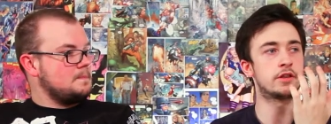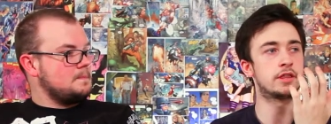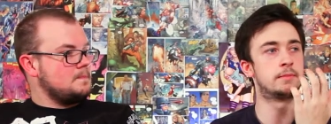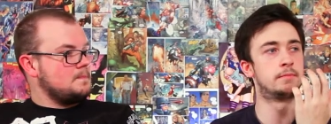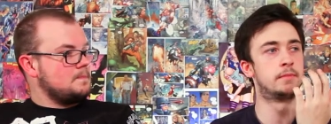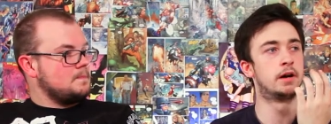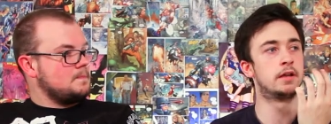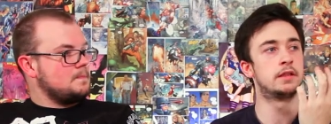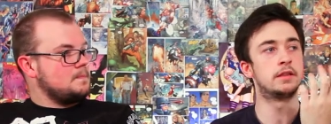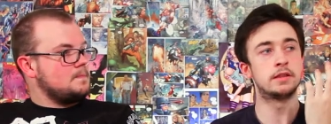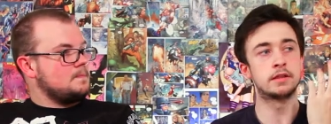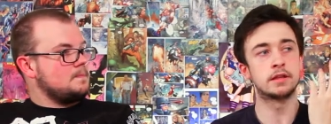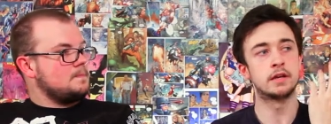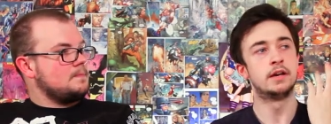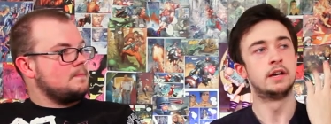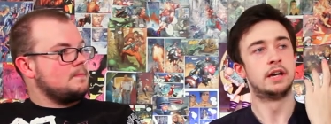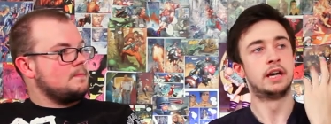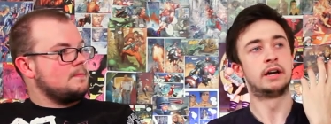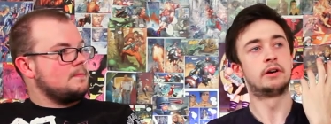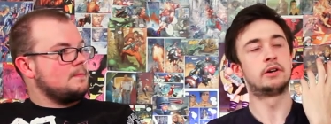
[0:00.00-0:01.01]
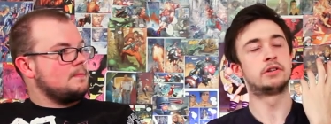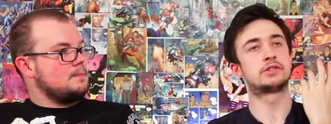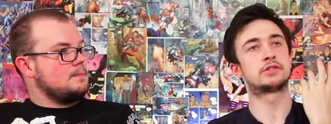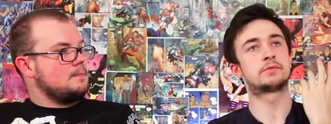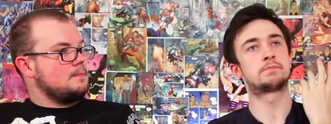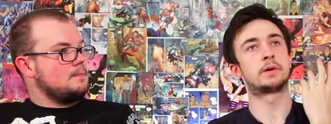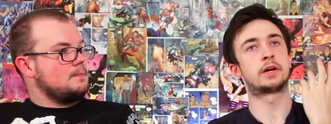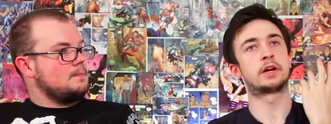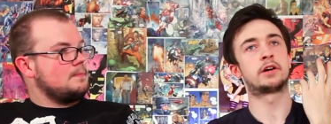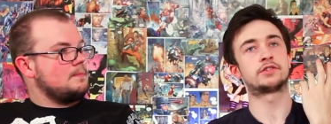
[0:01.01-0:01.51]
Speaker 1: of the month
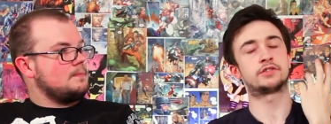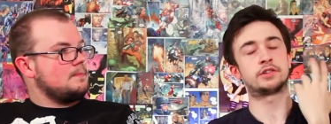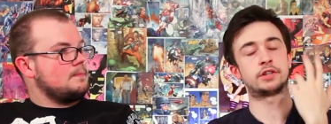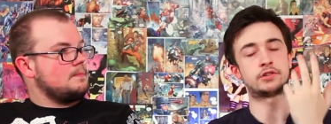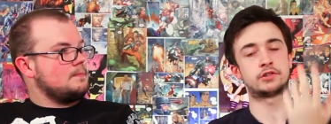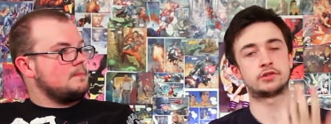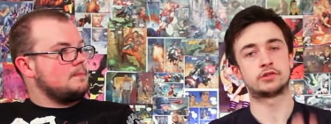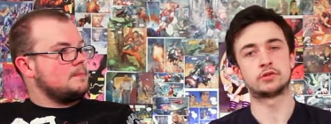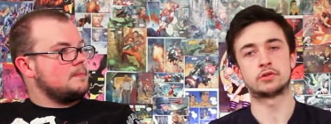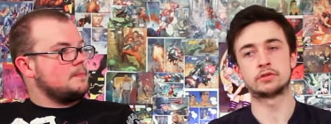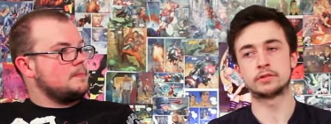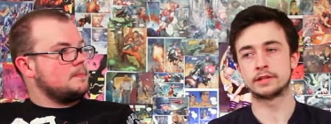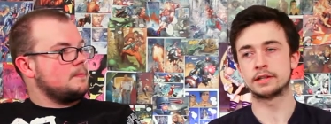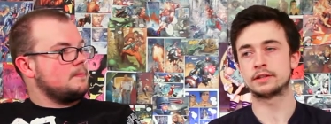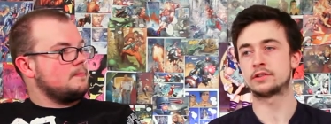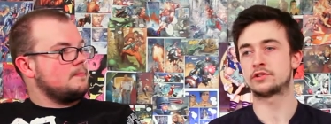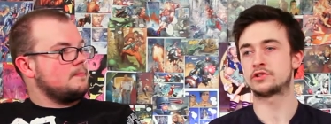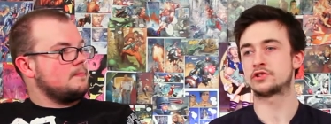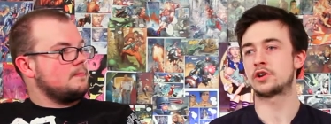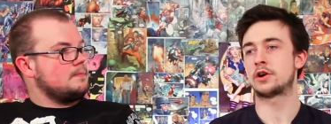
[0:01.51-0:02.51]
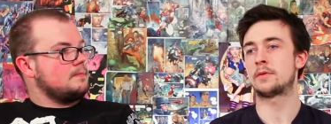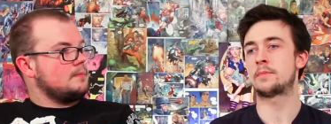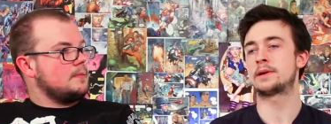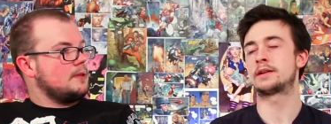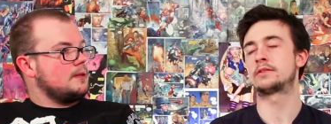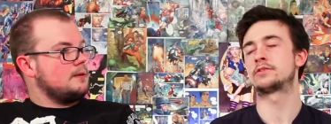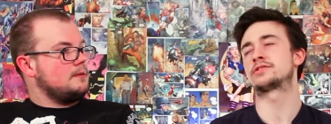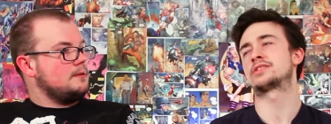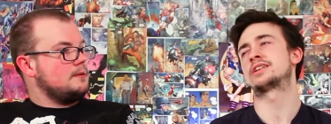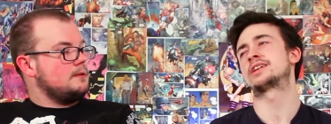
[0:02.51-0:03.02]
is because I saw it in the shop
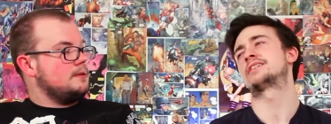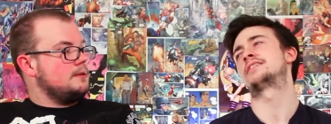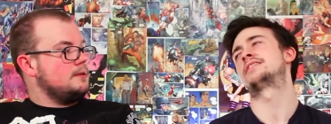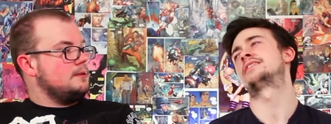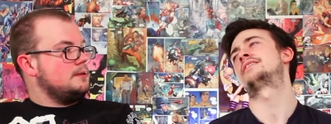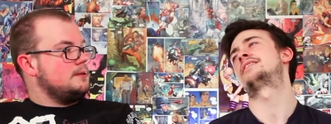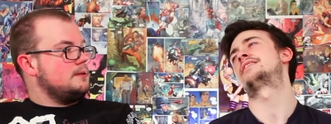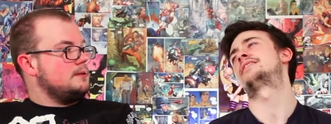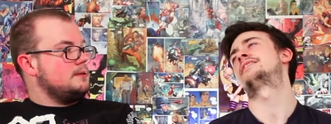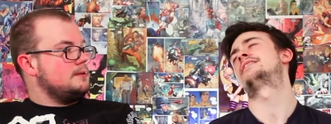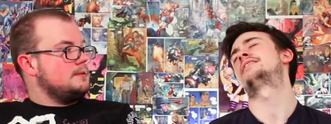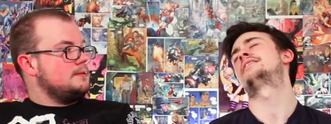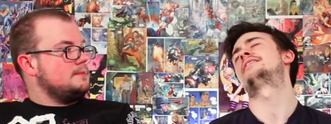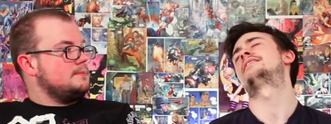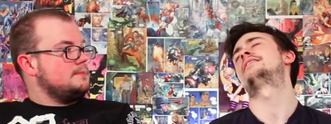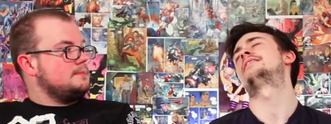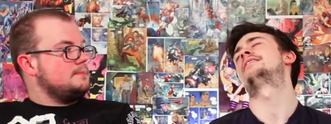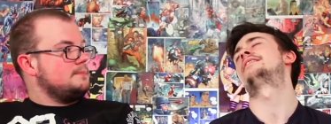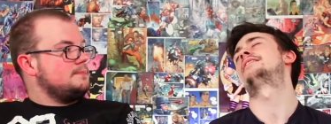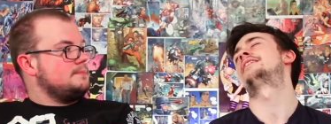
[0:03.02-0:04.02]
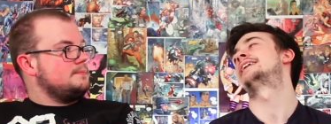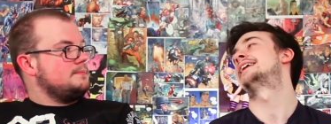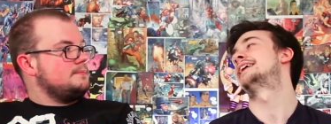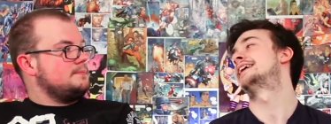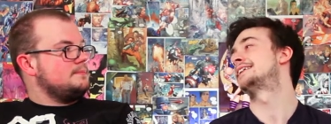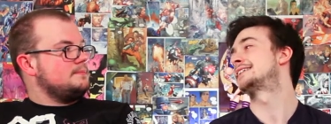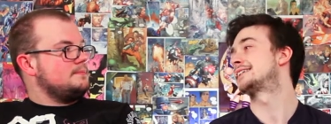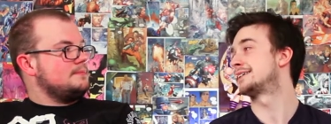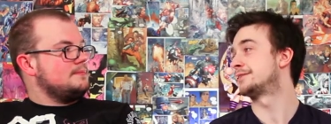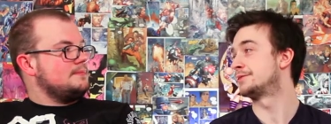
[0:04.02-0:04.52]
and I was like, oh, I
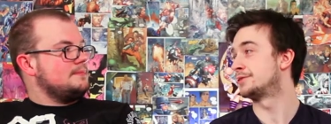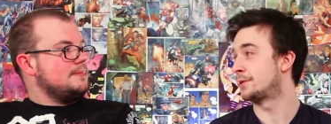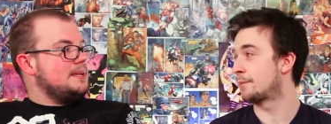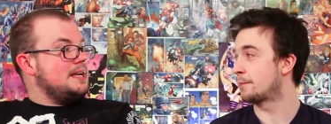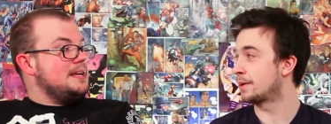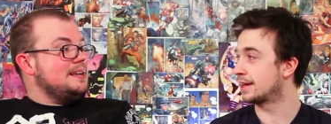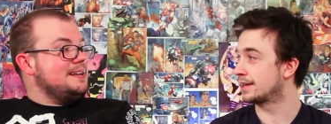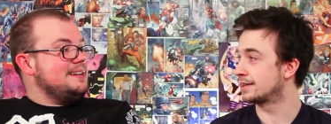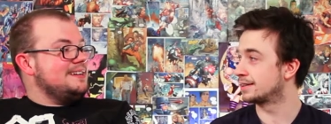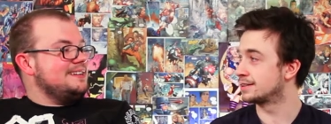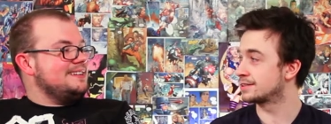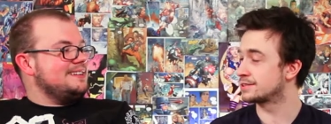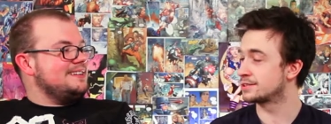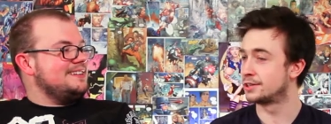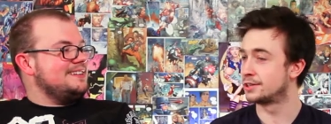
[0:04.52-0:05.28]
hate that I'm not picking this